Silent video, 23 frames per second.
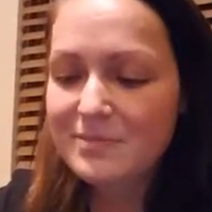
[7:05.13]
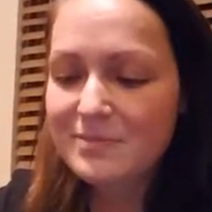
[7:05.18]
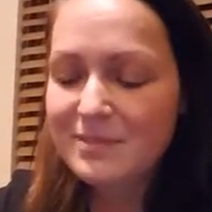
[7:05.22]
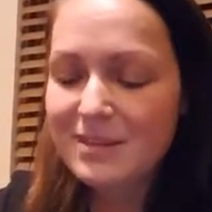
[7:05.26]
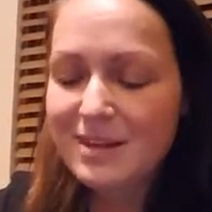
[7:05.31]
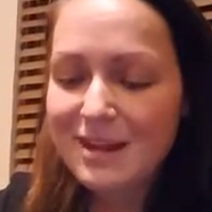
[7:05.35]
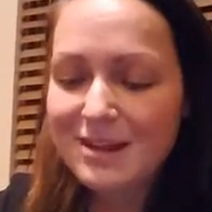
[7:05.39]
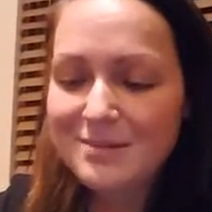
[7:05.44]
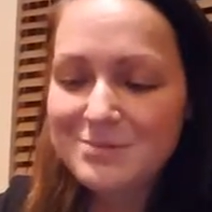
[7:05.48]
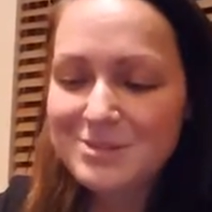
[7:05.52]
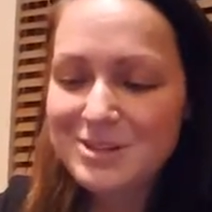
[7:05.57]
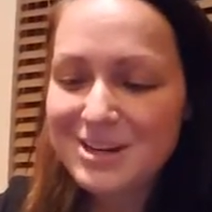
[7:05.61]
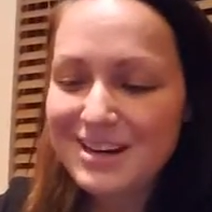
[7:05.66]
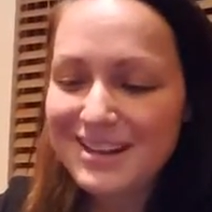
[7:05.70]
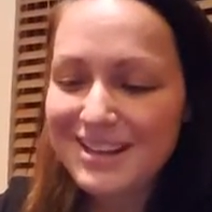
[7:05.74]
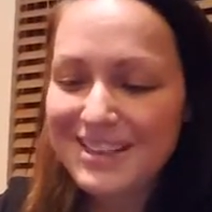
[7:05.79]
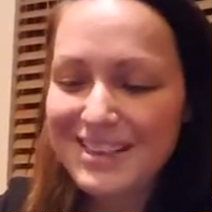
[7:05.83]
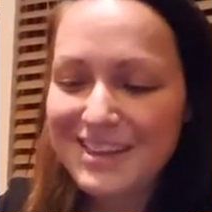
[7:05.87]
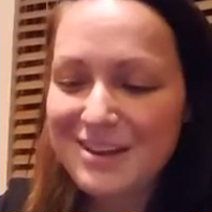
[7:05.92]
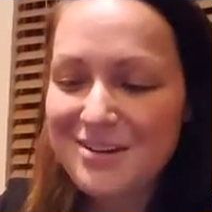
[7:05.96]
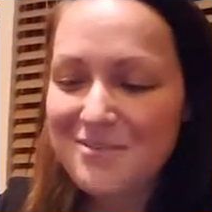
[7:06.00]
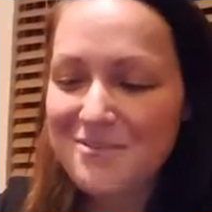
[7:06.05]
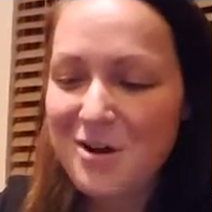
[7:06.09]
I'm trying to
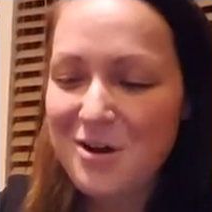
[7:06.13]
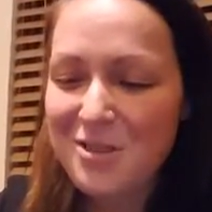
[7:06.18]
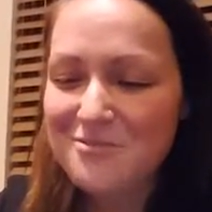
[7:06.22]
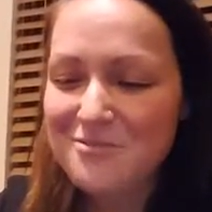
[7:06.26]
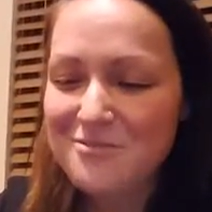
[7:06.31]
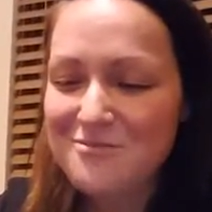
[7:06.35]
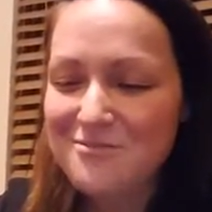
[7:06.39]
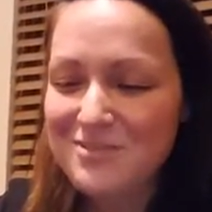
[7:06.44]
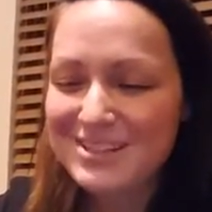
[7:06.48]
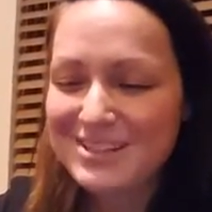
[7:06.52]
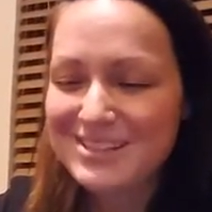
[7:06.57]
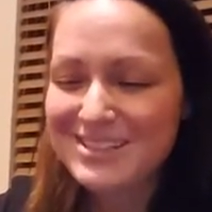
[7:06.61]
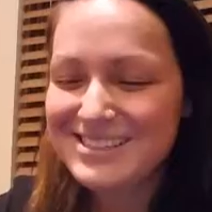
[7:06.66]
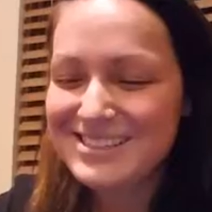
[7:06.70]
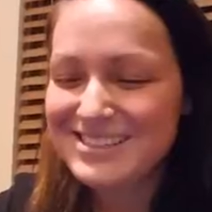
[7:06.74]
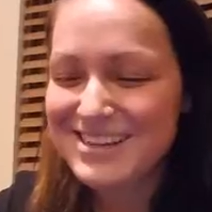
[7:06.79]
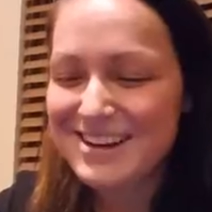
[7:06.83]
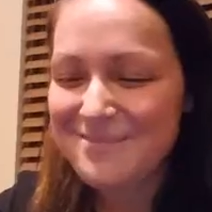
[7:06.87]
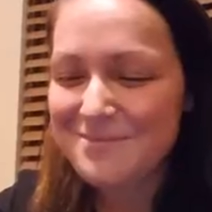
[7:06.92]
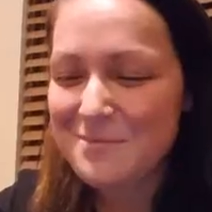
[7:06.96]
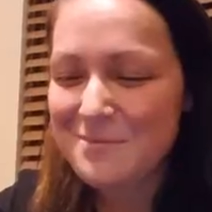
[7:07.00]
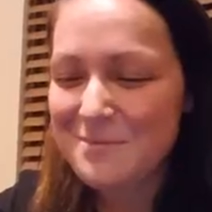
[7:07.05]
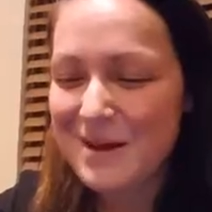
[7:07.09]
think of all the fun
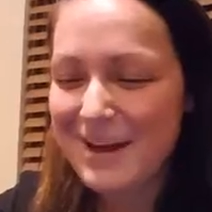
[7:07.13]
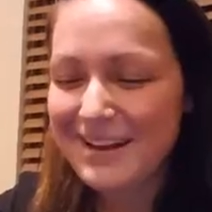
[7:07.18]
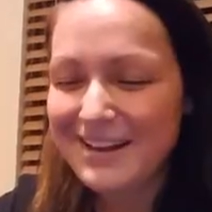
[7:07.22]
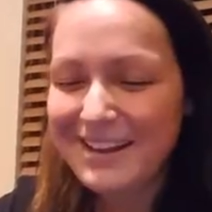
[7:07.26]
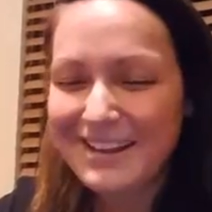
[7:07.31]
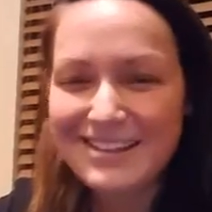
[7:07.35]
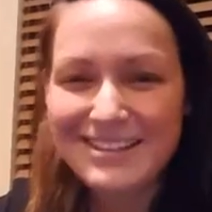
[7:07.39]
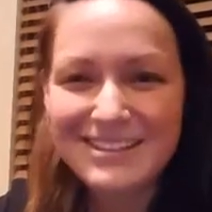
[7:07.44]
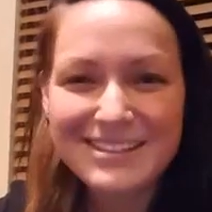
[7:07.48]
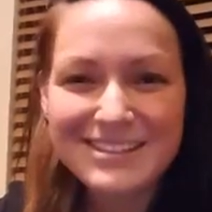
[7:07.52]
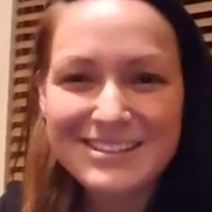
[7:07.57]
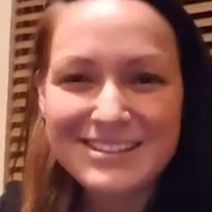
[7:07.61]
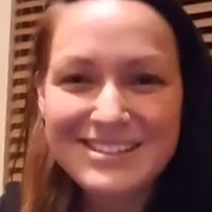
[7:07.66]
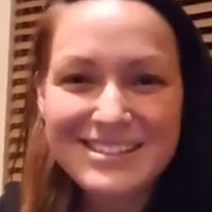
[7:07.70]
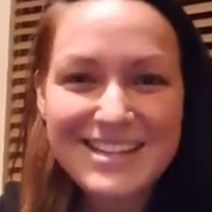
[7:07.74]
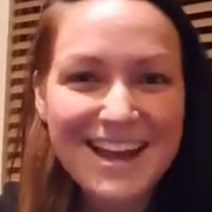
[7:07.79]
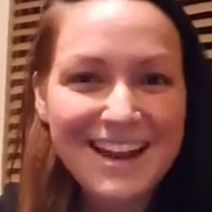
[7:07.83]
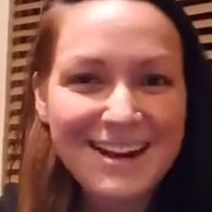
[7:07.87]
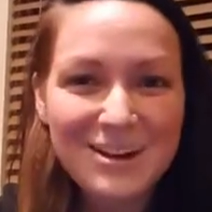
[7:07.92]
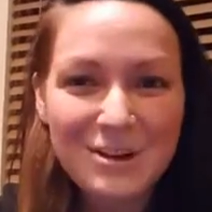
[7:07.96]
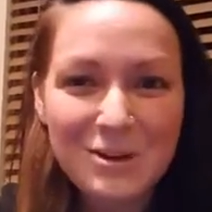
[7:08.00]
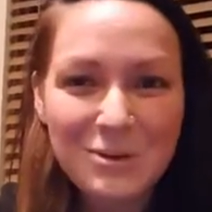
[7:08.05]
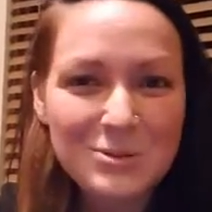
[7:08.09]
stuff about, like the
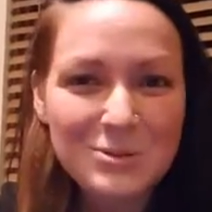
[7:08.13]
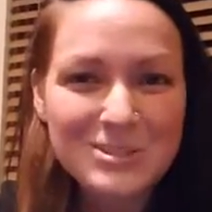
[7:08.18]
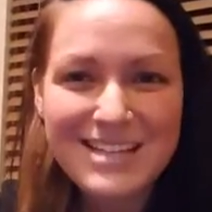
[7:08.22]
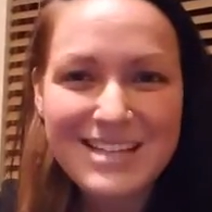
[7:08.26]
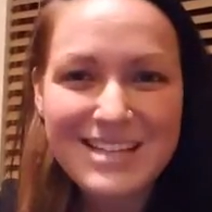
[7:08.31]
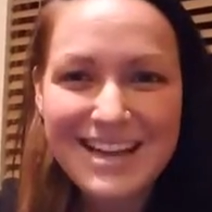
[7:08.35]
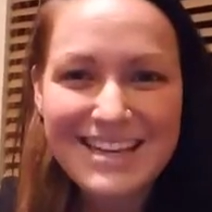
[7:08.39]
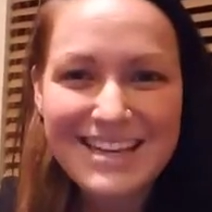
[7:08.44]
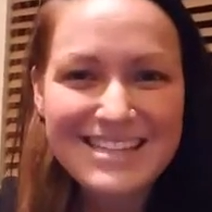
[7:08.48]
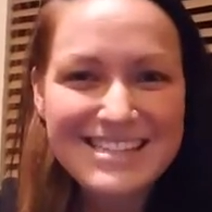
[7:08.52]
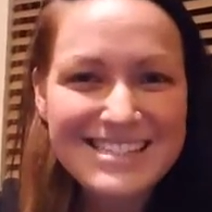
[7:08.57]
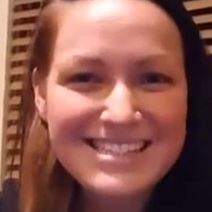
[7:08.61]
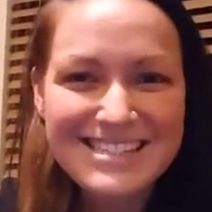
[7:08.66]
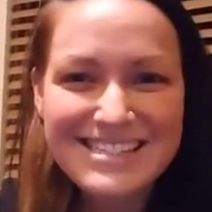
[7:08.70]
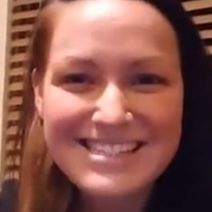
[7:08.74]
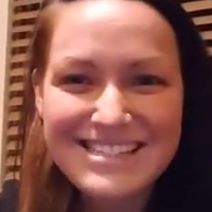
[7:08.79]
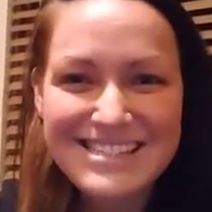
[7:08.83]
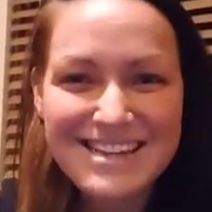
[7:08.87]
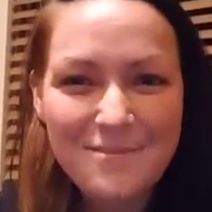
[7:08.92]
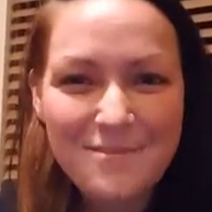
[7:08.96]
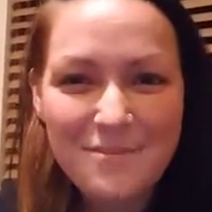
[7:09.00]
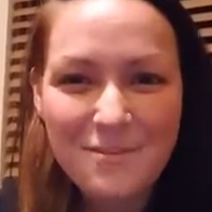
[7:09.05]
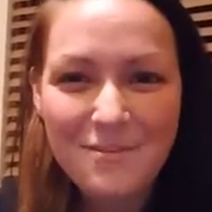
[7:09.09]
technical sciencey
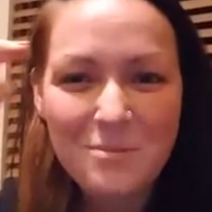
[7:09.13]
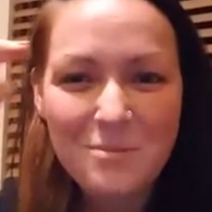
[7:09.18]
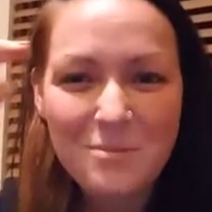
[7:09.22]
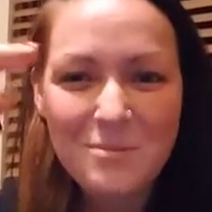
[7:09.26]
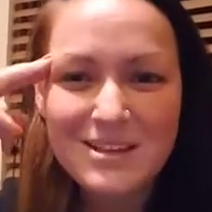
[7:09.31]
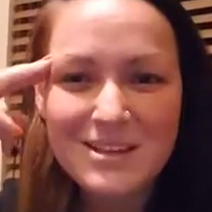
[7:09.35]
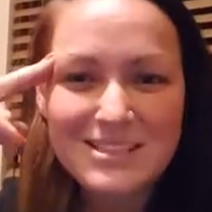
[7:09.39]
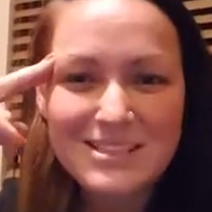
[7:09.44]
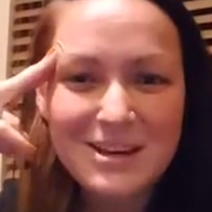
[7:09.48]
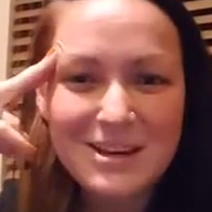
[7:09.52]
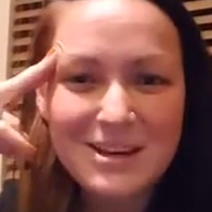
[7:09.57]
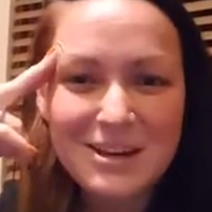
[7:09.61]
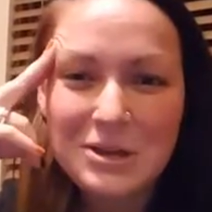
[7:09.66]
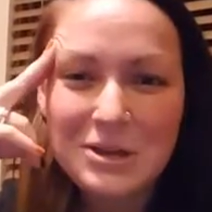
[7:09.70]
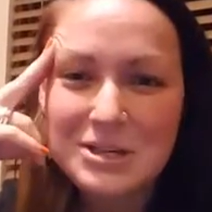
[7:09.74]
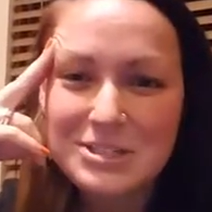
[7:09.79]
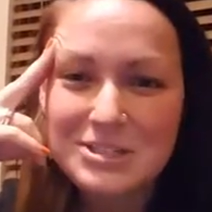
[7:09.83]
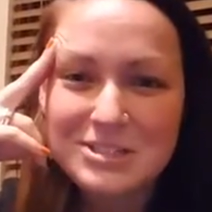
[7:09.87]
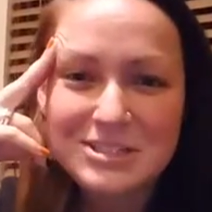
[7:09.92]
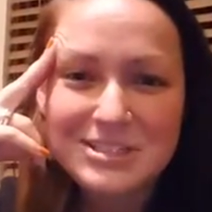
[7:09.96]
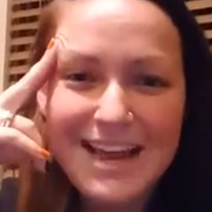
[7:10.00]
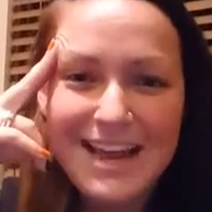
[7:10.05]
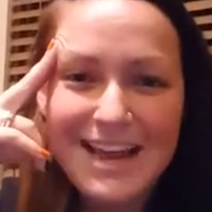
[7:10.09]
stuff of it, because I know you guys
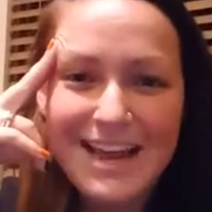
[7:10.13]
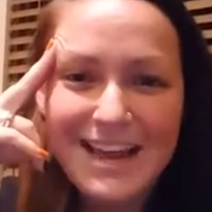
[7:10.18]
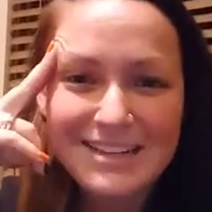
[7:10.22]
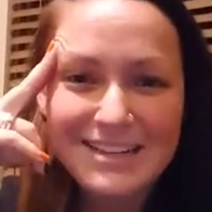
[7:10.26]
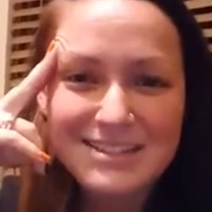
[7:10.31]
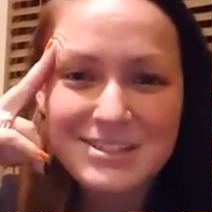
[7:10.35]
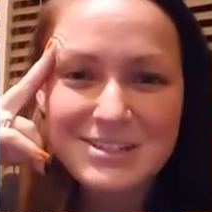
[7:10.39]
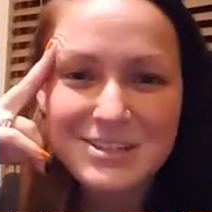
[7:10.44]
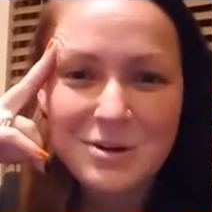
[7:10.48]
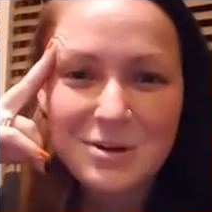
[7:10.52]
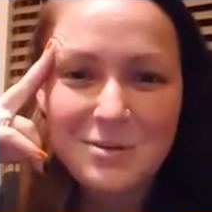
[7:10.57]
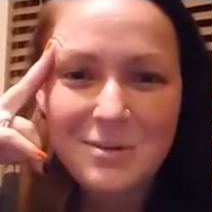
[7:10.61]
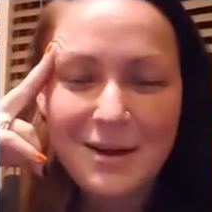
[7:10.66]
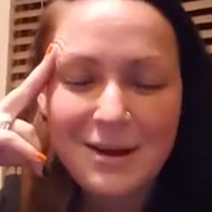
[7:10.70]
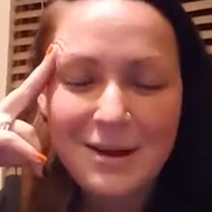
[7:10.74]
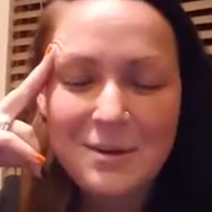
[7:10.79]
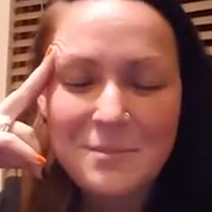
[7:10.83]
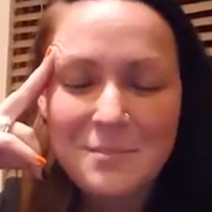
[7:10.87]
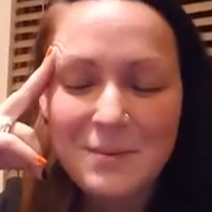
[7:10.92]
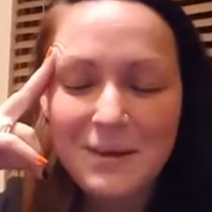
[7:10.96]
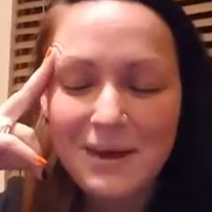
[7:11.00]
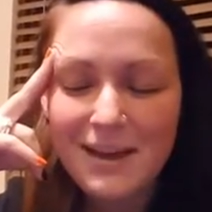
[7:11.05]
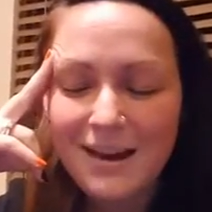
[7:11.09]
are dying to know about
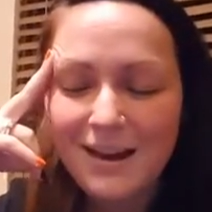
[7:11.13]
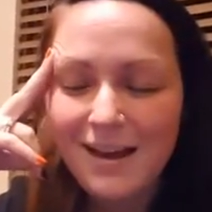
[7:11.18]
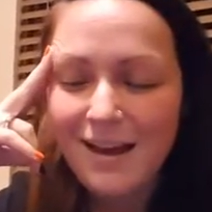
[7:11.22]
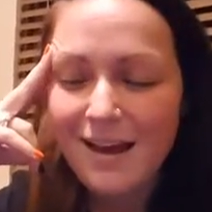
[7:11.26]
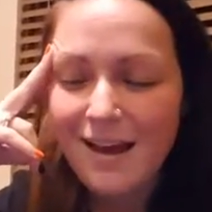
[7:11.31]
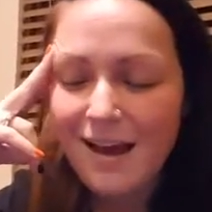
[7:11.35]
it. But